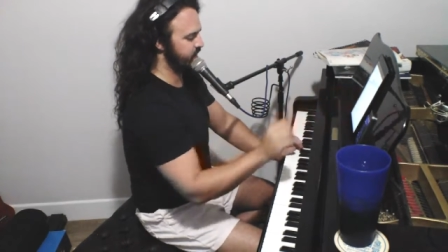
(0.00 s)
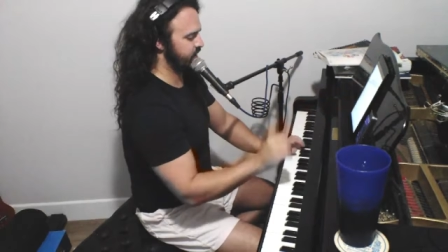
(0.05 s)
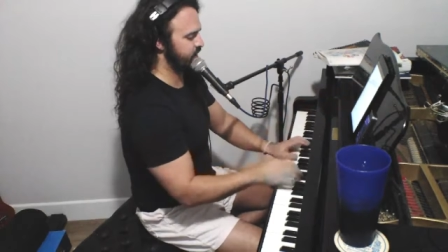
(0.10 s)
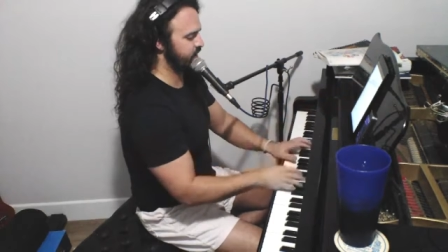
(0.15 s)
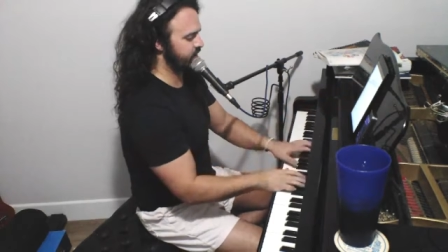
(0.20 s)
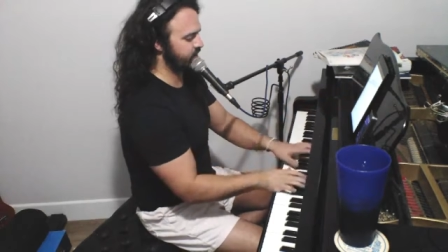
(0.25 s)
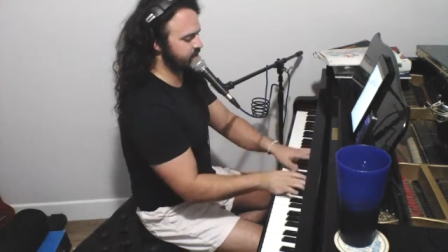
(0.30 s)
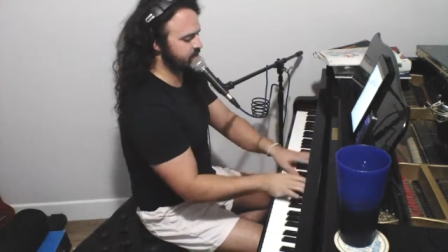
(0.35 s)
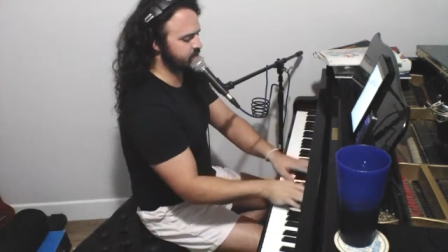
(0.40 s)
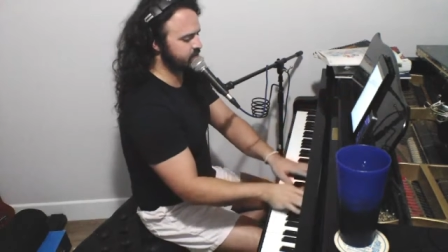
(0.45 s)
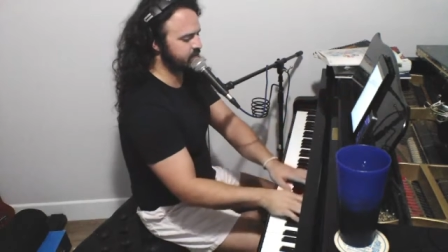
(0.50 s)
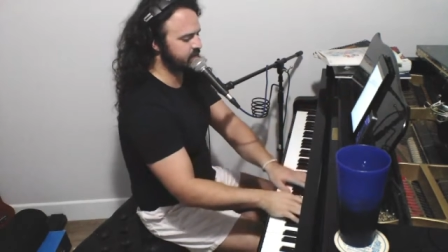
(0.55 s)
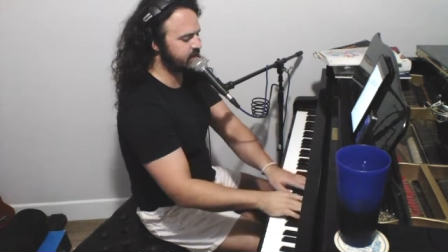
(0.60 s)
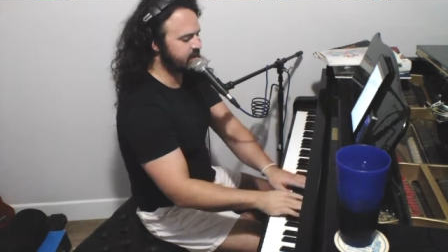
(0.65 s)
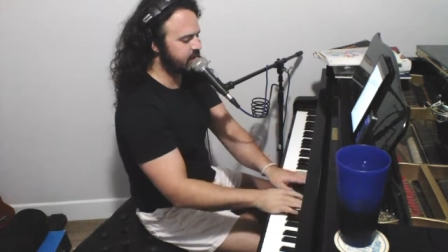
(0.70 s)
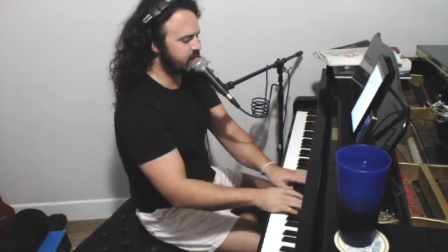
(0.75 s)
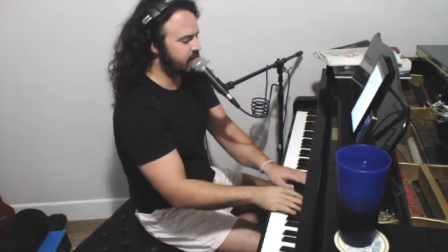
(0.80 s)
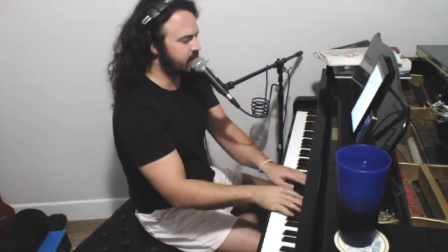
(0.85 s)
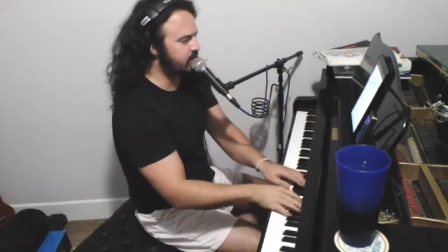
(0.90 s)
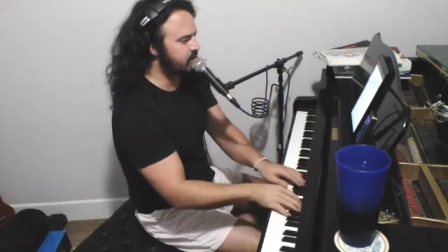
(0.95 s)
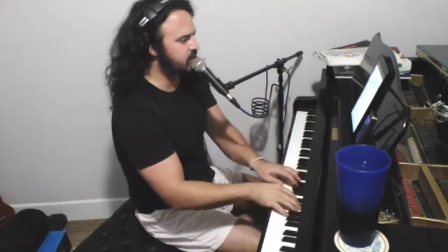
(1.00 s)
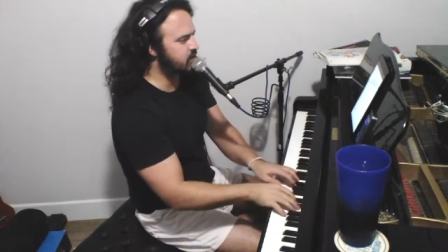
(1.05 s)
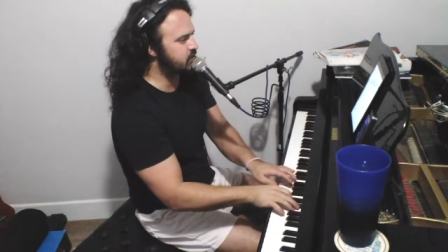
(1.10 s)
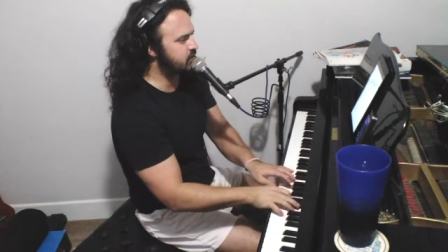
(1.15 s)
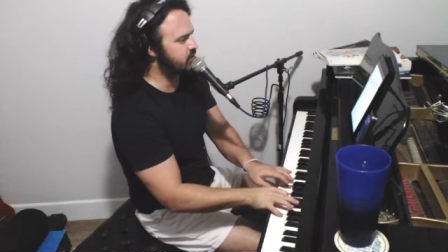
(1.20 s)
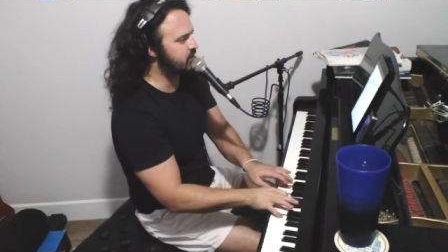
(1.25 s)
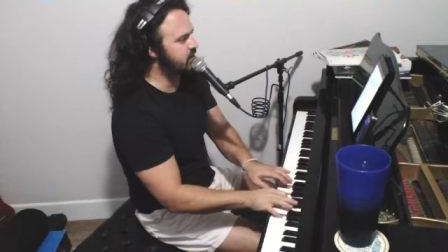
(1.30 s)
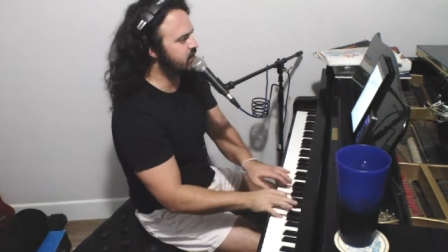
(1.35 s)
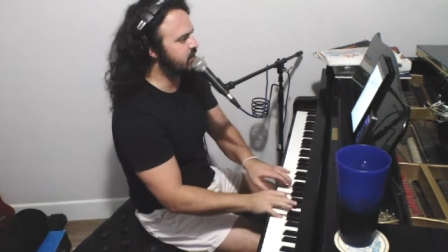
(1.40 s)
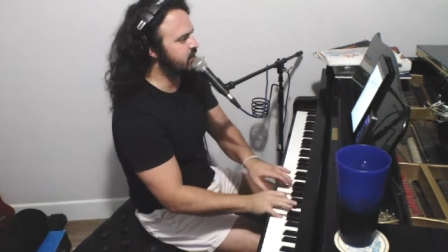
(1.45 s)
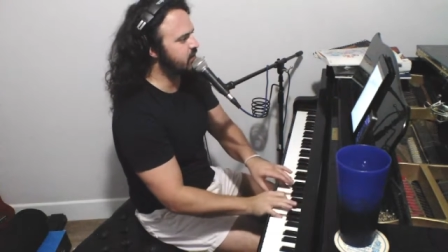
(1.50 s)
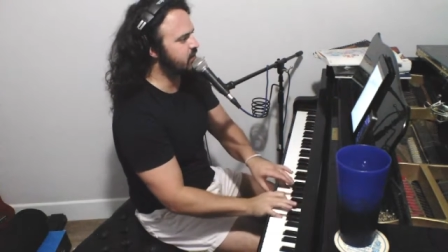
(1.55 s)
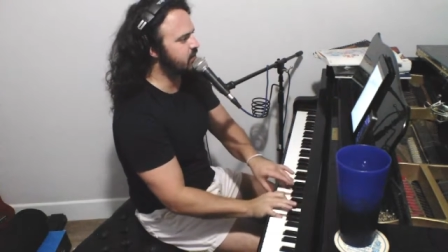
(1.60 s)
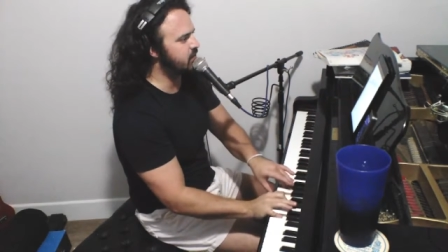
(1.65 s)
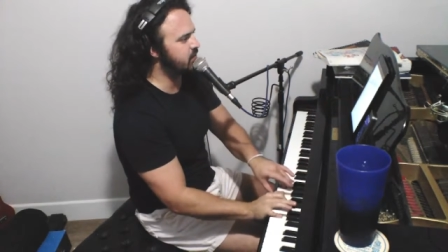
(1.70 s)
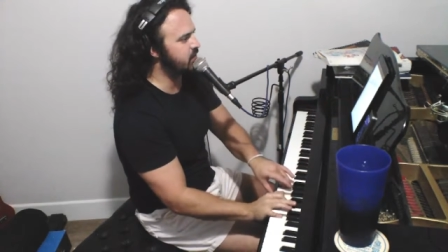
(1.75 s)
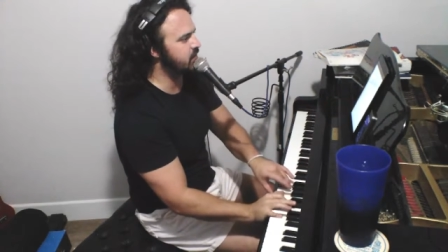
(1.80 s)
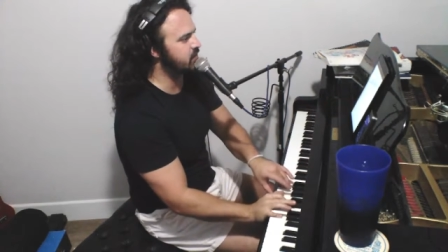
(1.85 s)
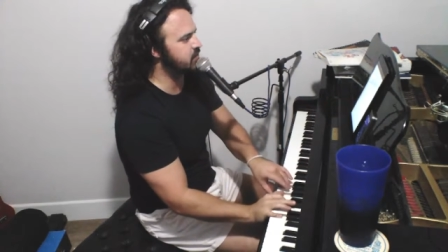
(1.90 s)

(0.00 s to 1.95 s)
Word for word: A dream, a dream,